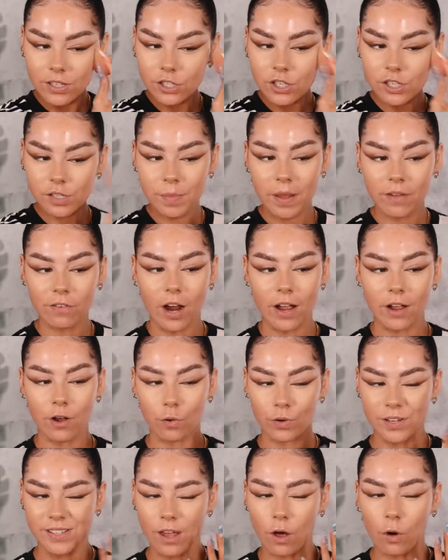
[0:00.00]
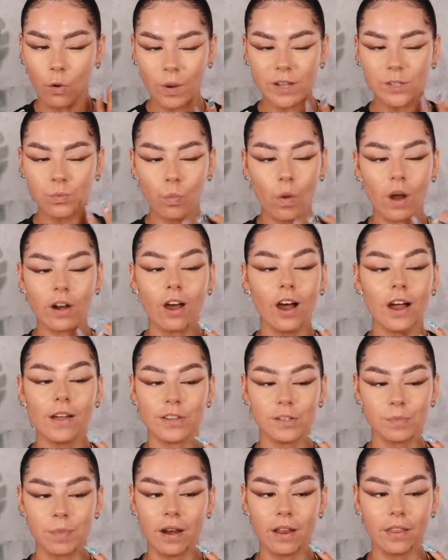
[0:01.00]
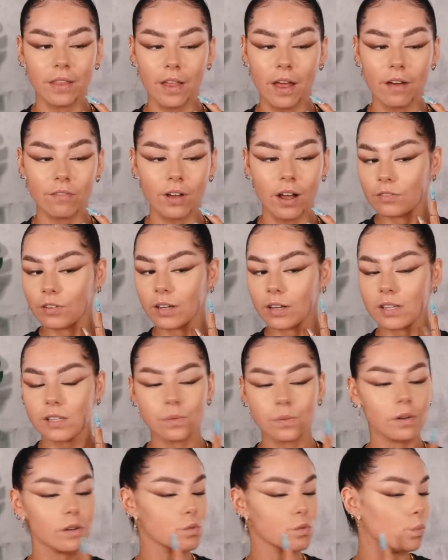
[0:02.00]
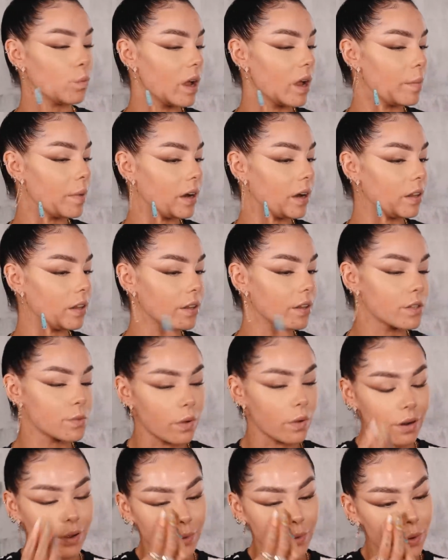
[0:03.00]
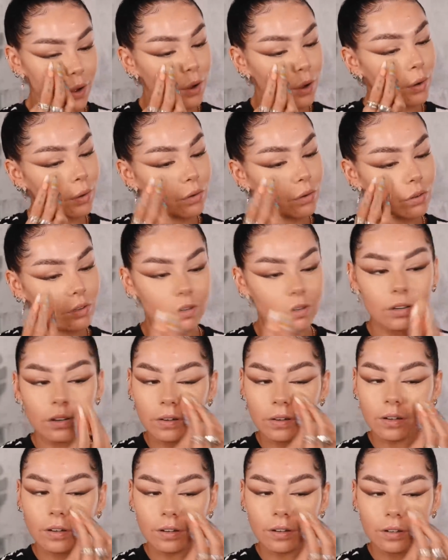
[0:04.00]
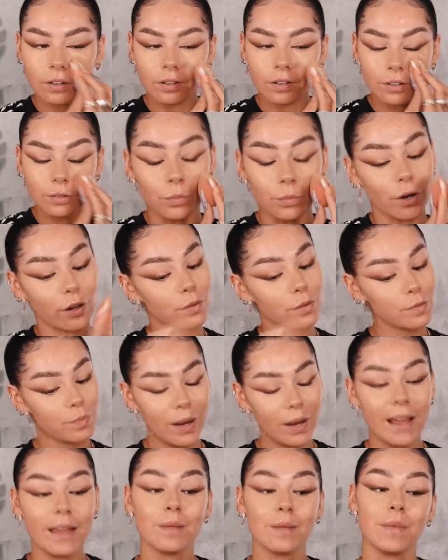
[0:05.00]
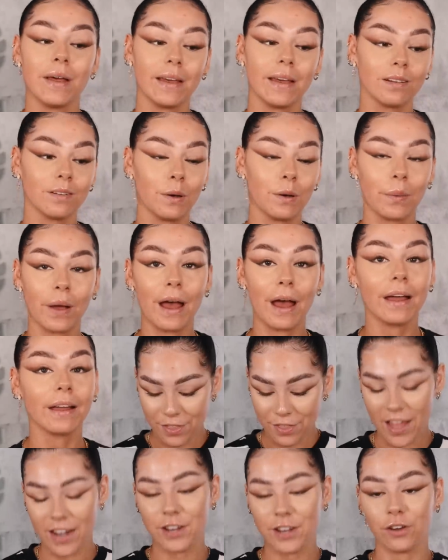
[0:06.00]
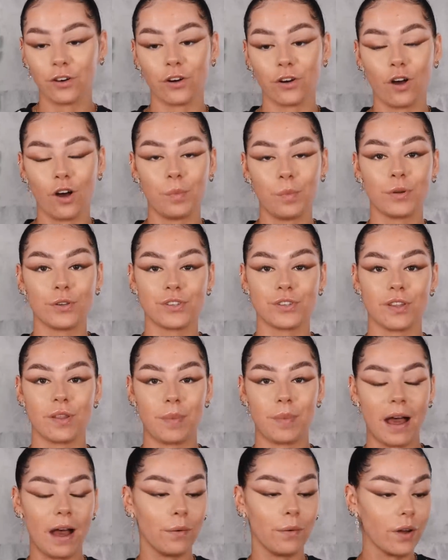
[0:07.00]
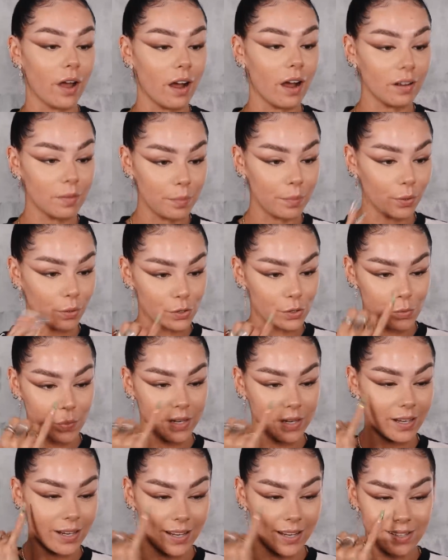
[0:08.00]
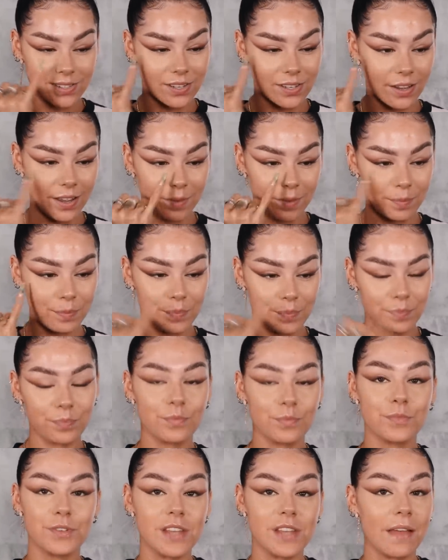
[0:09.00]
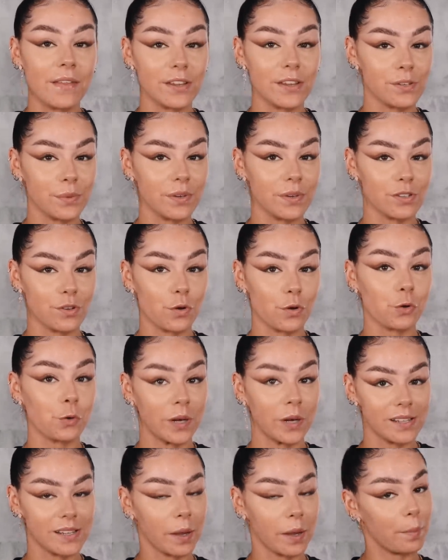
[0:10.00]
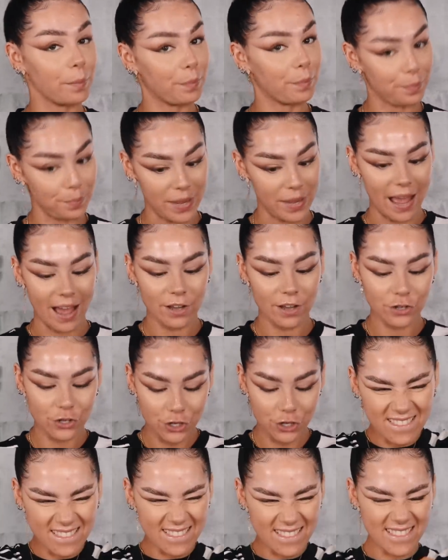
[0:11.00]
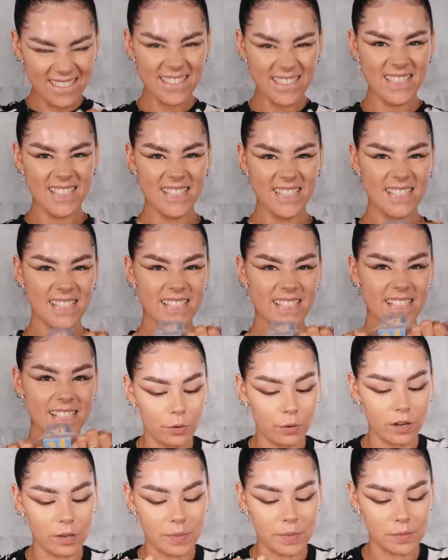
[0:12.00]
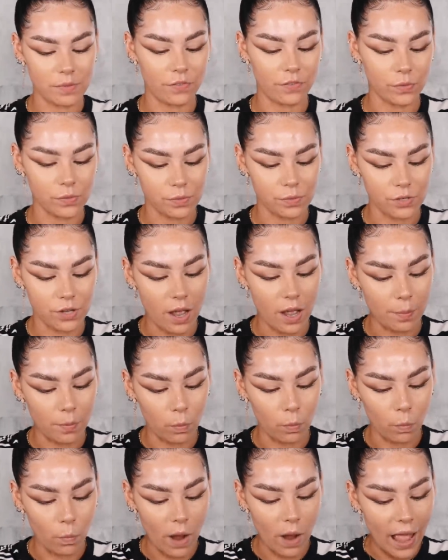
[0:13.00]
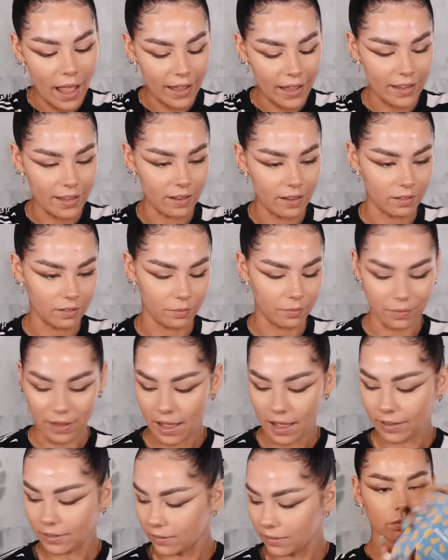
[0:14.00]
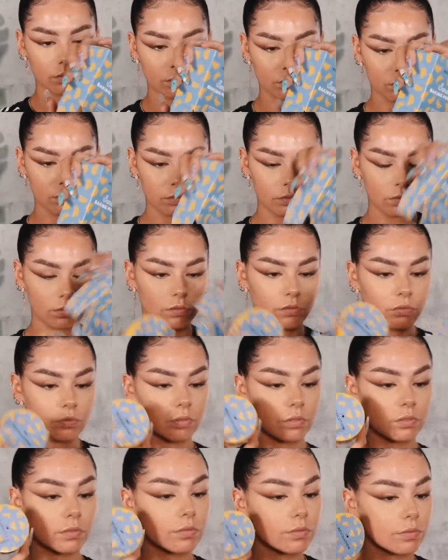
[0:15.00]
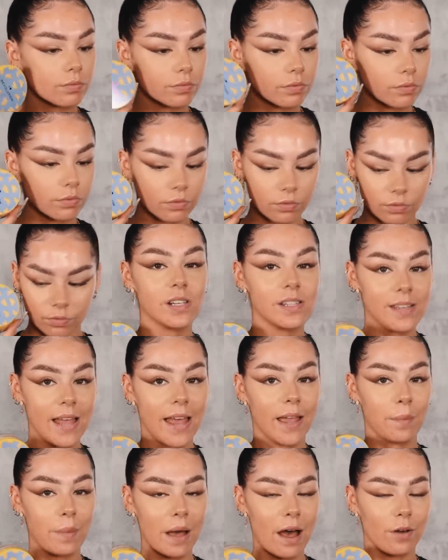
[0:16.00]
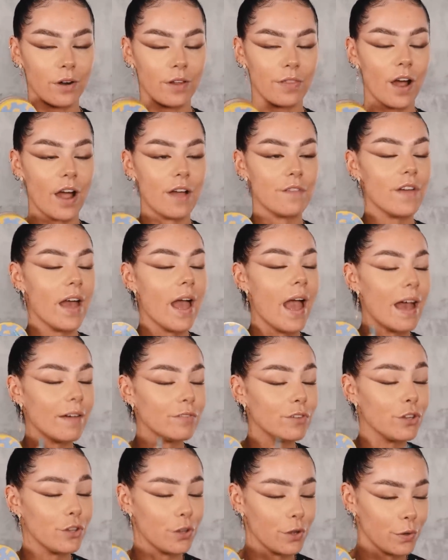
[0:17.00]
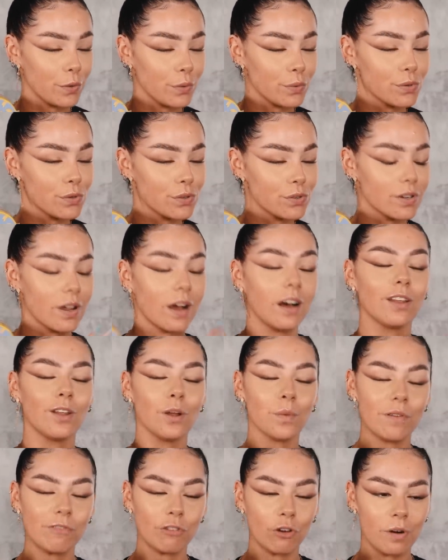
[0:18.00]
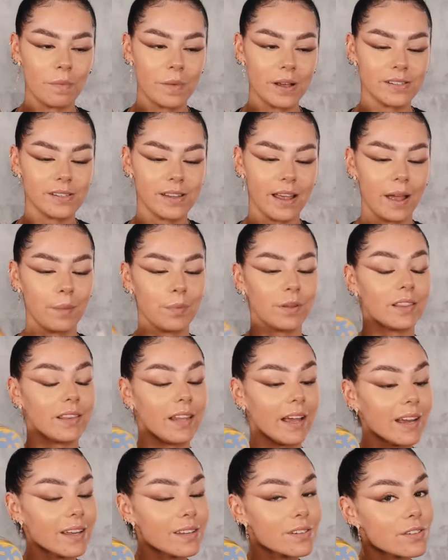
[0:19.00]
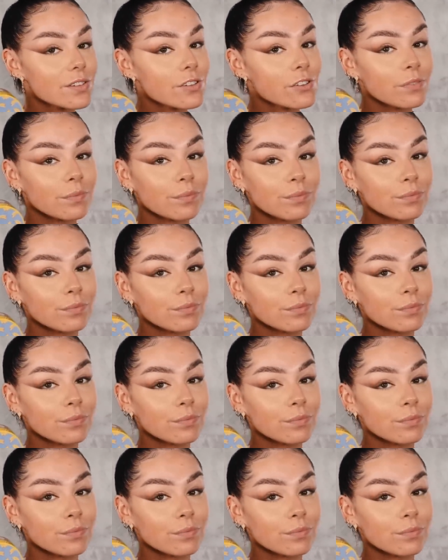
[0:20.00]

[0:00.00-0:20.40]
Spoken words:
it just me, right? Or is there always one eye that's better than the other? I feel like this one looks way better than this one. I don't know. One of them's playing me, okay? Then you gotta hop onto the powder because we need to set this so it doesn't crease like a bitch. Honestly, a new makeup product makes me feel some type of way, man. This is probably my favorite setting powder that I've ever used, along with Laura Mercier, but this